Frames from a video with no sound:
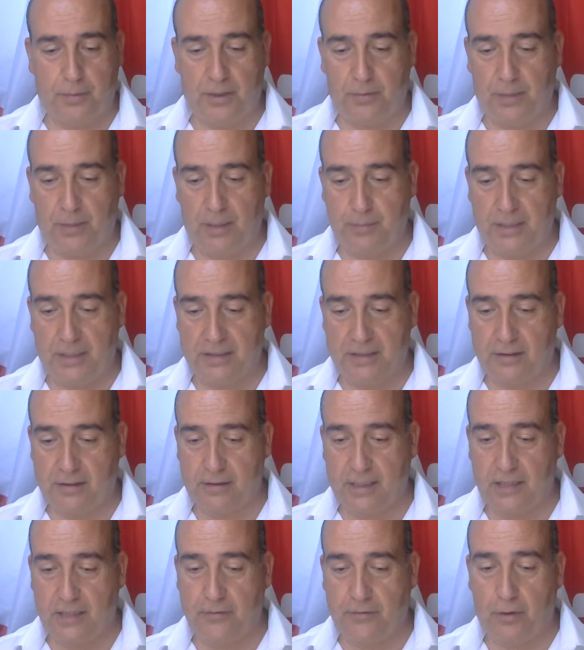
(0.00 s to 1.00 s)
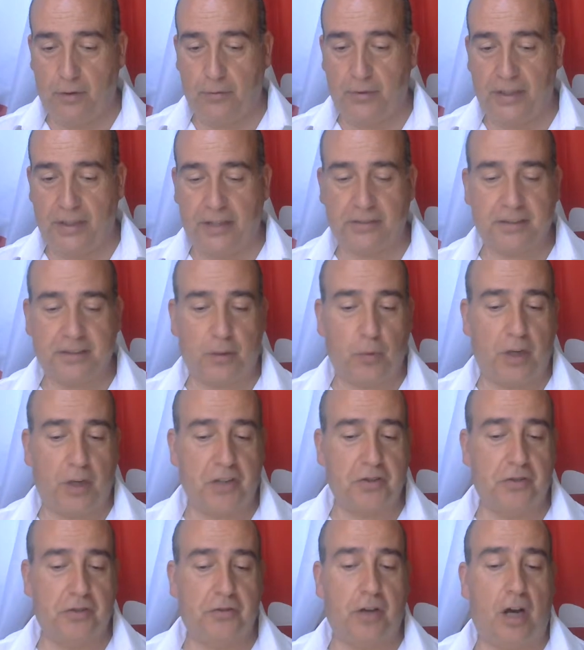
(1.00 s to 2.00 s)
my basic level. Here's a
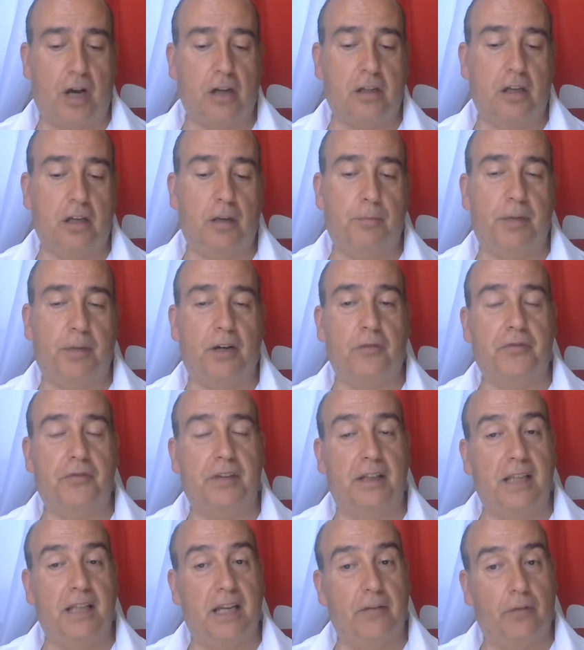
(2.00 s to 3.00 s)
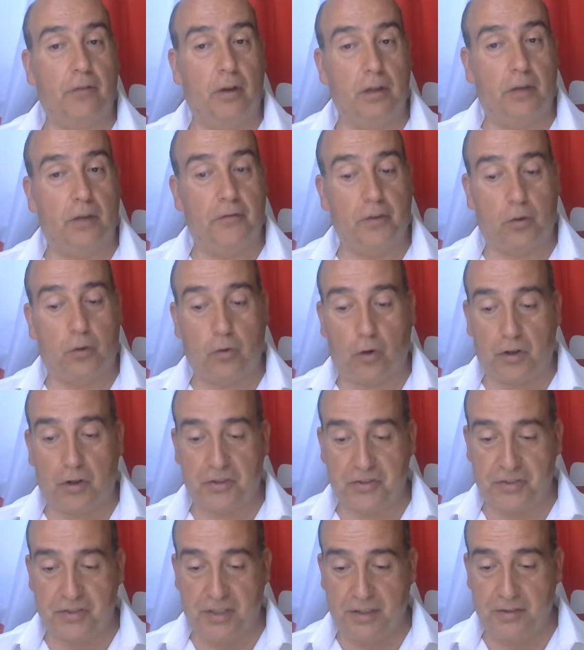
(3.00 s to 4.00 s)
question talking about the level of the
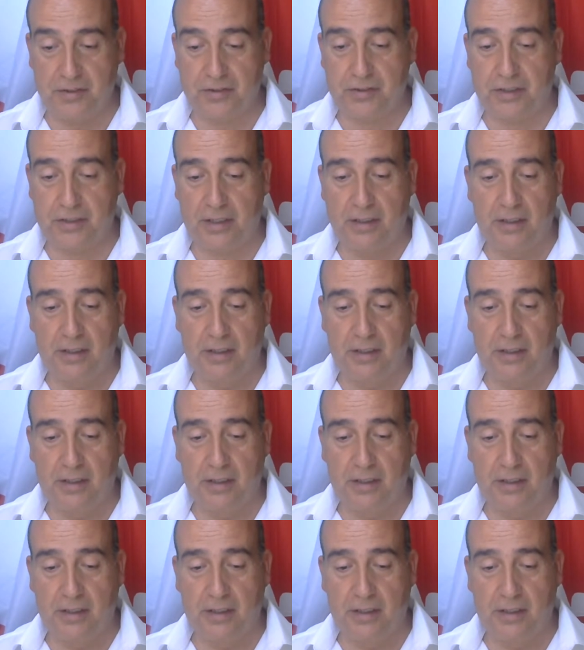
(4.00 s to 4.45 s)
courses